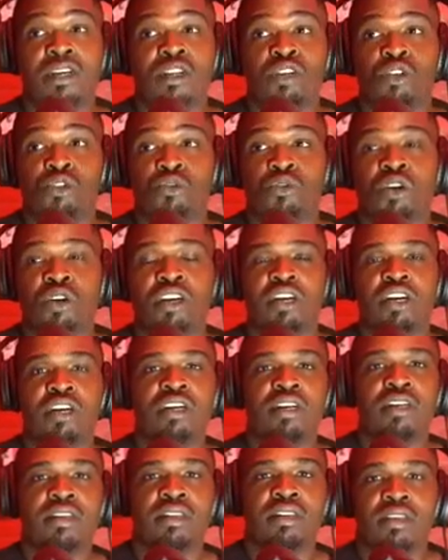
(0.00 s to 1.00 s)

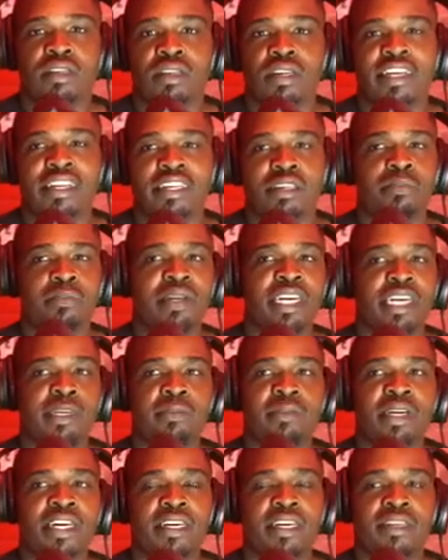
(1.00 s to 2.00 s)
drugs is big
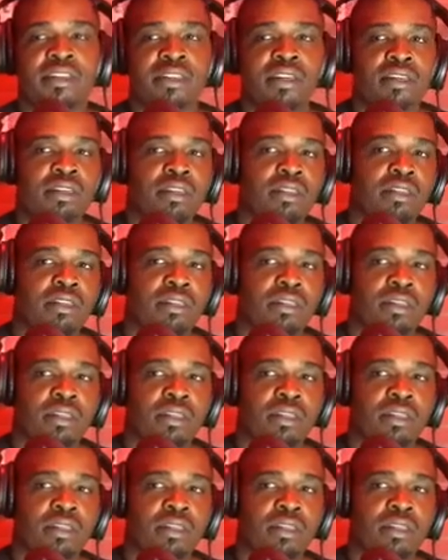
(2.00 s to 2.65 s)
business.